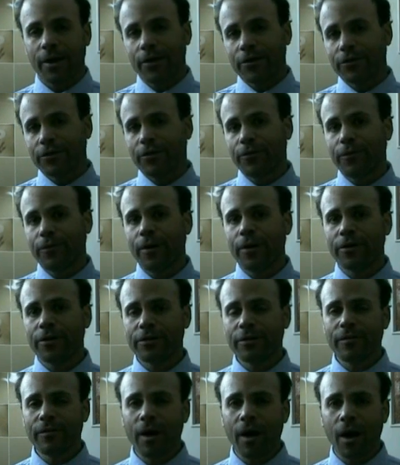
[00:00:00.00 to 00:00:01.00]
So
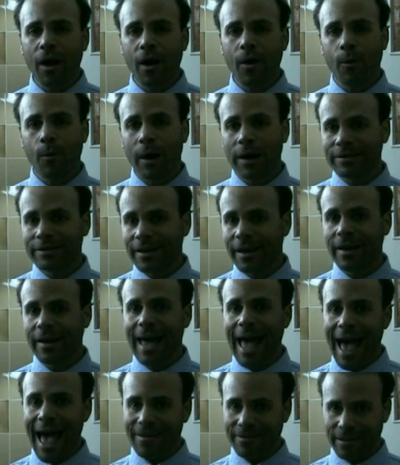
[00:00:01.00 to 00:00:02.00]
first of all, what you're going to
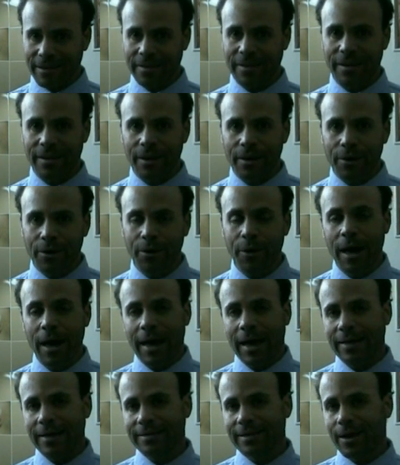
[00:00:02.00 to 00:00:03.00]
have to do
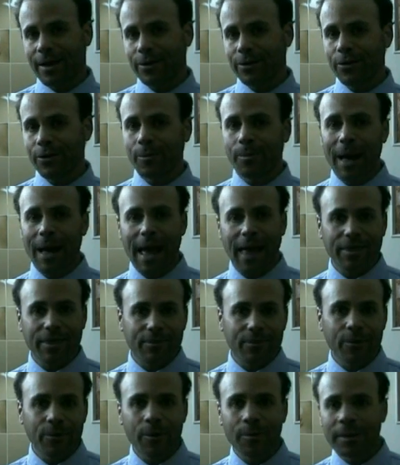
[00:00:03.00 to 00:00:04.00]
is go to your
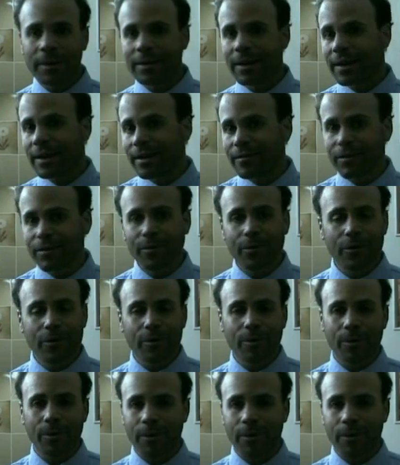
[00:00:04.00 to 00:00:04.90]
bathroom in the living room,